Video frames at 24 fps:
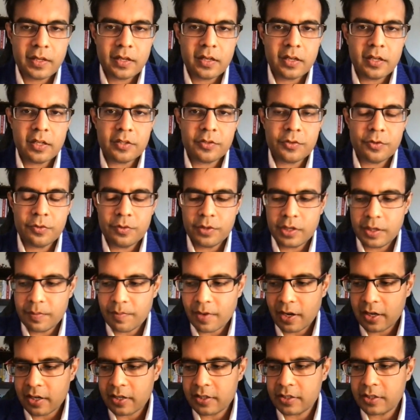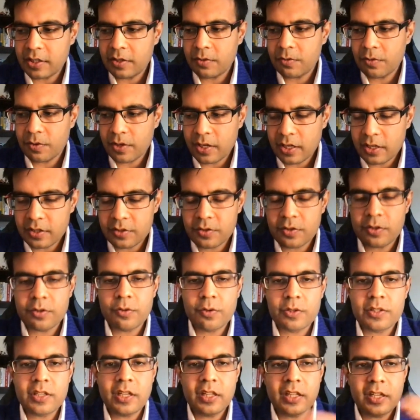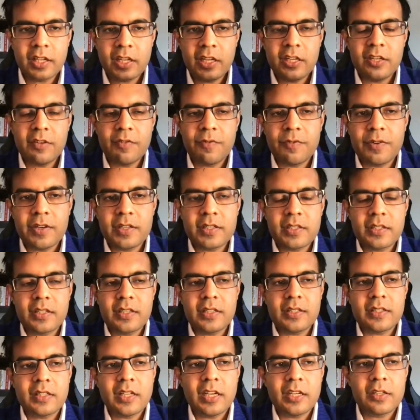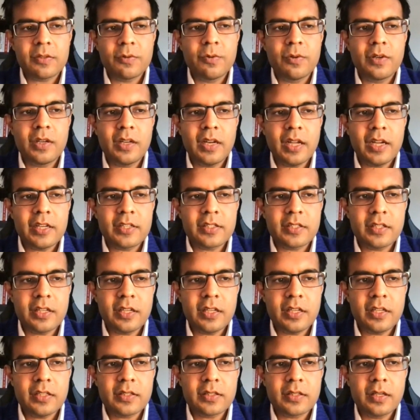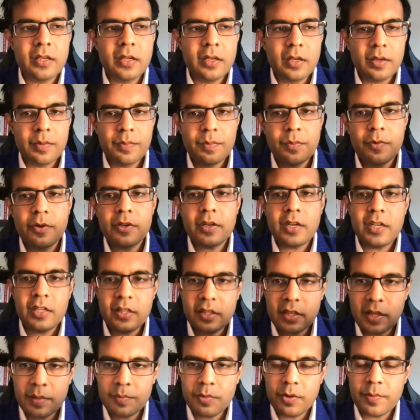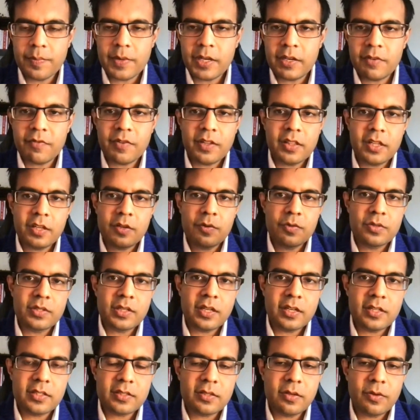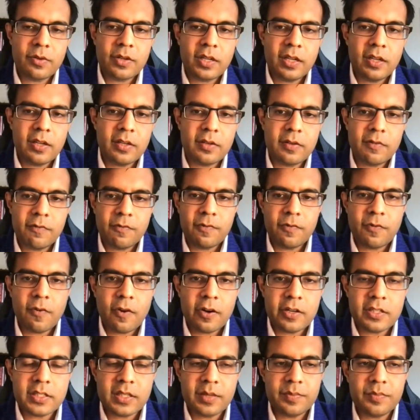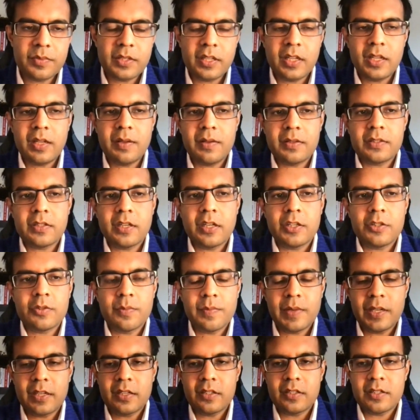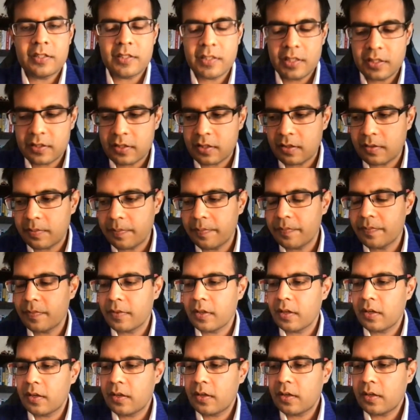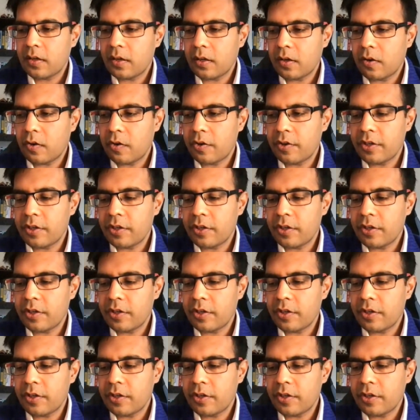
uh, through remarketing cookies. So those are the key differences that Google Ads is more in the moment when the user is looking for something, trying to make a decision uh, or